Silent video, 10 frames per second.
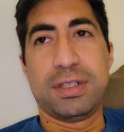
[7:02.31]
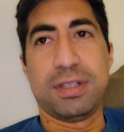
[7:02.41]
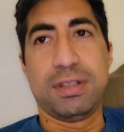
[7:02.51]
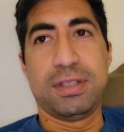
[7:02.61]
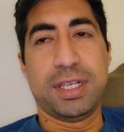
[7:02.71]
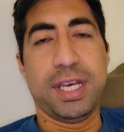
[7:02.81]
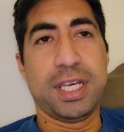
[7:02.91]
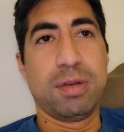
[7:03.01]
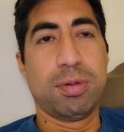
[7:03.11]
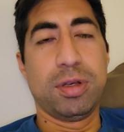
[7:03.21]
And he's like, yeah,
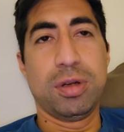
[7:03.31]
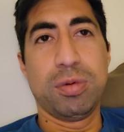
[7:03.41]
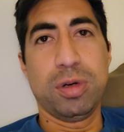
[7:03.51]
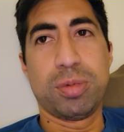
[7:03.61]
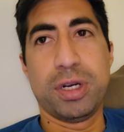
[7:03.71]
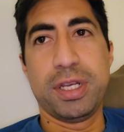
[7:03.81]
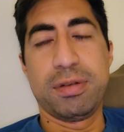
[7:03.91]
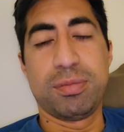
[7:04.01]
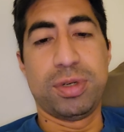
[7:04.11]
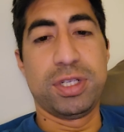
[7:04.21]
keep up the good work, buddy.
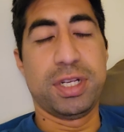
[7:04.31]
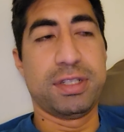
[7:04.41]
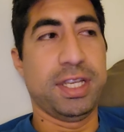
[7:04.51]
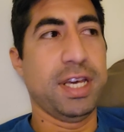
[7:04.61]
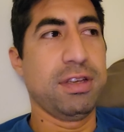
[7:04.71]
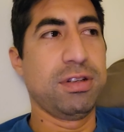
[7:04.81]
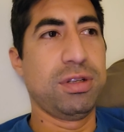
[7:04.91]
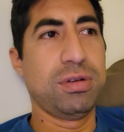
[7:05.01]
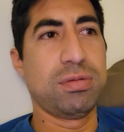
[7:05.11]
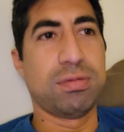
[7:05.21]
Appreciate it. It's like, yeah, you
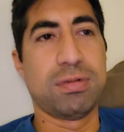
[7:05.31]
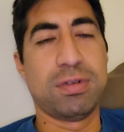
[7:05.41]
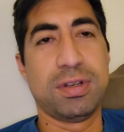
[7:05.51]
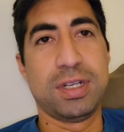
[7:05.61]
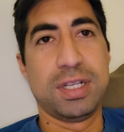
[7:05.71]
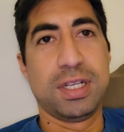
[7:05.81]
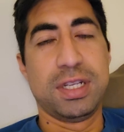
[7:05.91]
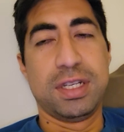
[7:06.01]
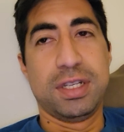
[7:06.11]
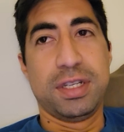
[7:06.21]
too. And
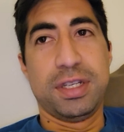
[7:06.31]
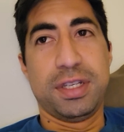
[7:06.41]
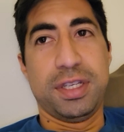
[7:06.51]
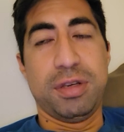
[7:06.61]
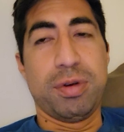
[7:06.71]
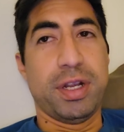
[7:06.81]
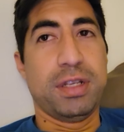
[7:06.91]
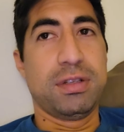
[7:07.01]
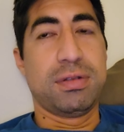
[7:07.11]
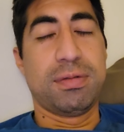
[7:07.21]
he ran
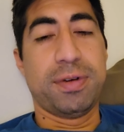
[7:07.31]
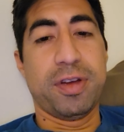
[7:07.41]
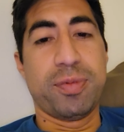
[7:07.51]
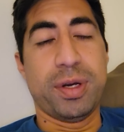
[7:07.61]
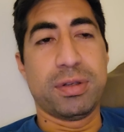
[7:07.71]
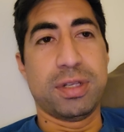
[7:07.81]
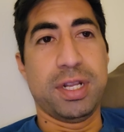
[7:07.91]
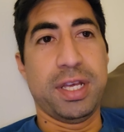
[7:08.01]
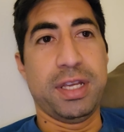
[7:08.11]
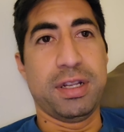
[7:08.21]
his five miles
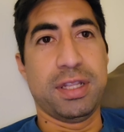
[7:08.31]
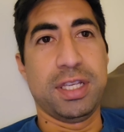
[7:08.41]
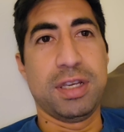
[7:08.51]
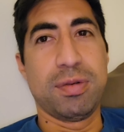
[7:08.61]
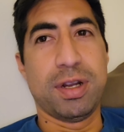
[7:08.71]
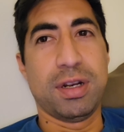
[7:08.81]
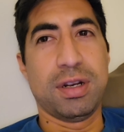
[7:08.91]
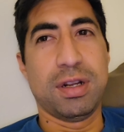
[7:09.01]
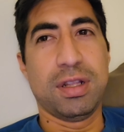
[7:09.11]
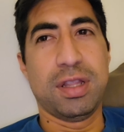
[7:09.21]
today. I think he ran
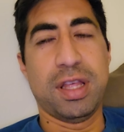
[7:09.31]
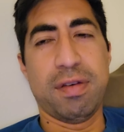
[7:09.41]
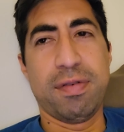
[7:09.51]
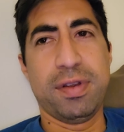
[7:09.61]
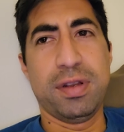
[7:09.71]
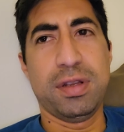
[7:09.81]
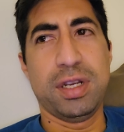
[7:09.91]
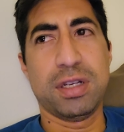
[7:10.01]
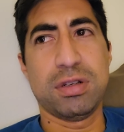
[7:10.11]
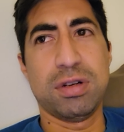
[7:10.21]
11
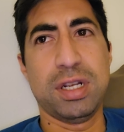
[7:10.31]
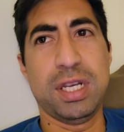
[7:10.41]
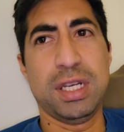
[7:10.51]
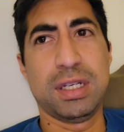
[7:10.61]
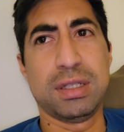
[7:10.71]
yesterday.